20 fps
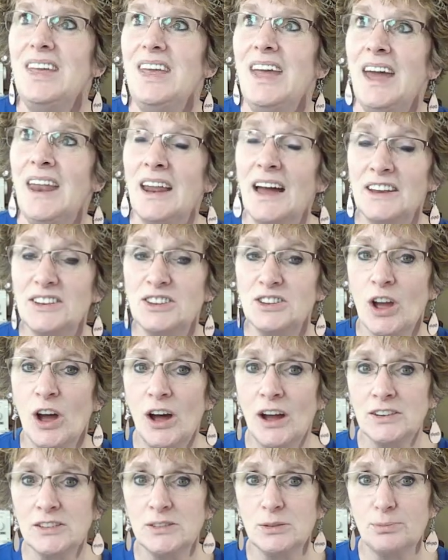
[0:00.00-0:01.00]
and I
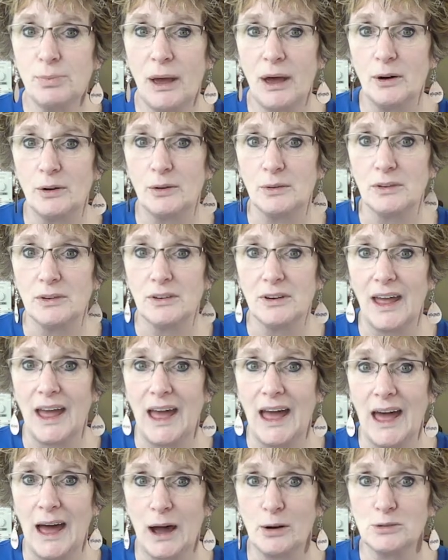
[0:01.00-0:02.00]
talked about
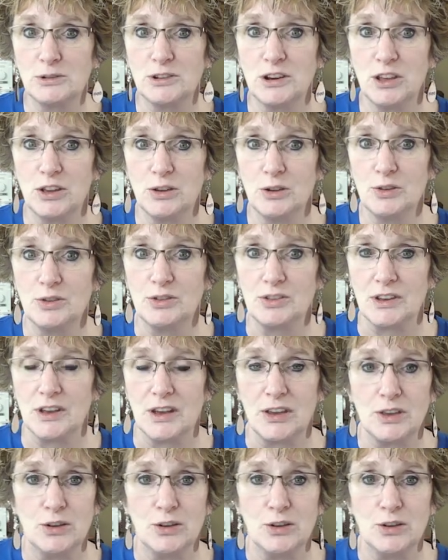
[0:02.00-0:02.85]
how to use it.